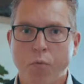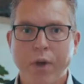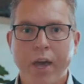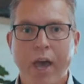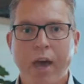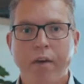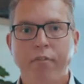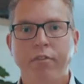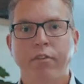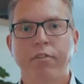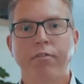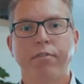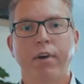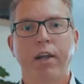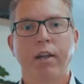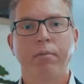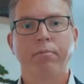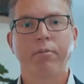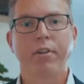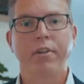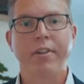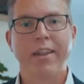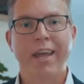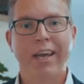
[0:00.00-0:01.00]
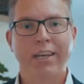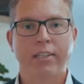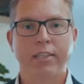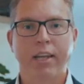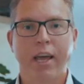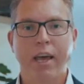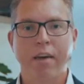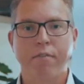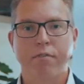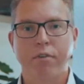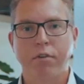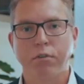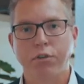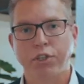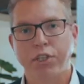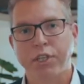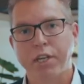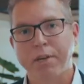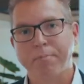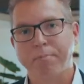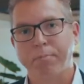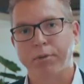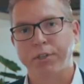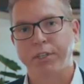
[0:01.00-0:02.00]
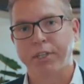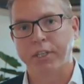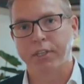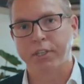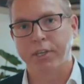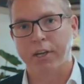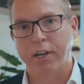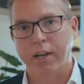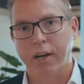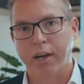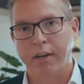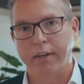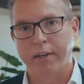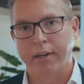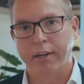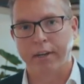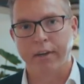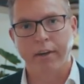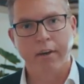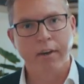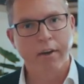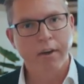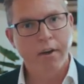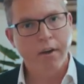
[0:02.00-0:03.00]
we have developed the next evolution in projection lighting,